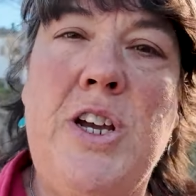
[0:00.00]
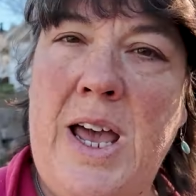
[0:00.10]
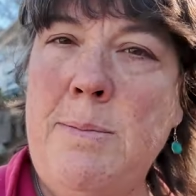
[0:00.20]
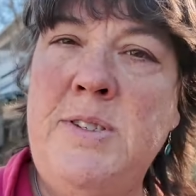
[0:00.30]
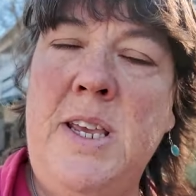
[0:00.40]

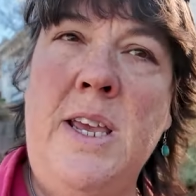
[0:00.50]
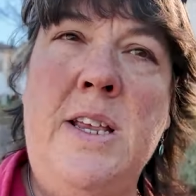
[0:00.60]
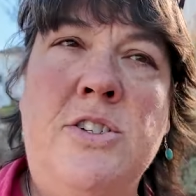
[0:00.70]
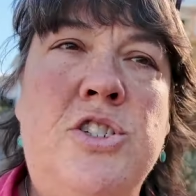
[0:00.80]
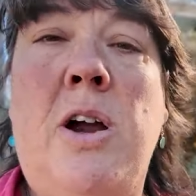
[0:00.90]
job's
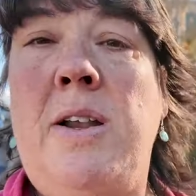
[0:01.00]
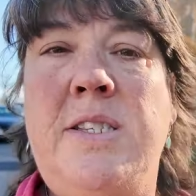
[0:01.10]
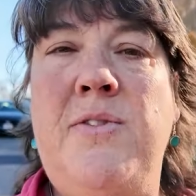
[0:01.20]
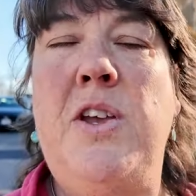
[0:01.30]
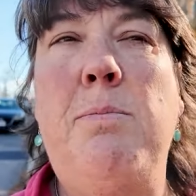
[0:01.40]
in
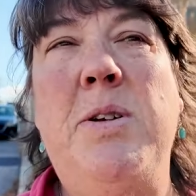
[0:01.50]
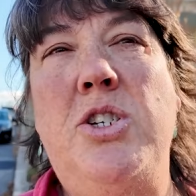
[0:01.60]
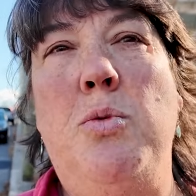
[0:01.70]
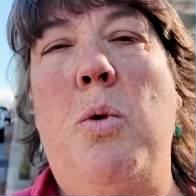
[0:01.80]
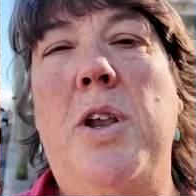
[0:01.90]
Charlottesville,
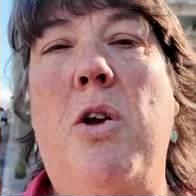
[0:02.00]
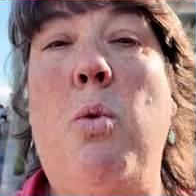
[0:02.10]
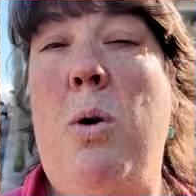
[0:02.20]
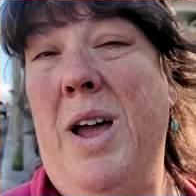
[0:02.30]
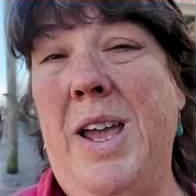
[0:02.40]
but you want a
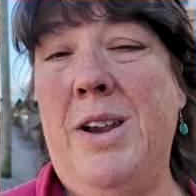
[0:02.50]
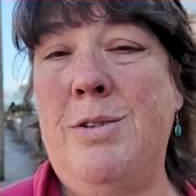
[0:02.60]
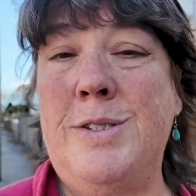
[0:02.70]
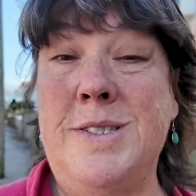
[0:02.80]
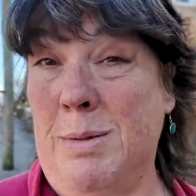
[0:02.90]

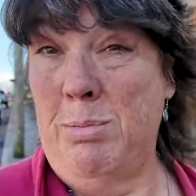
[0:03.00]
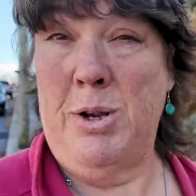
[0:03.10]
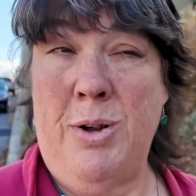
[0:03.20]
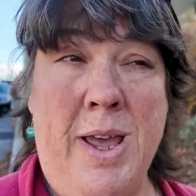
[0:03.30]
quieter, simpler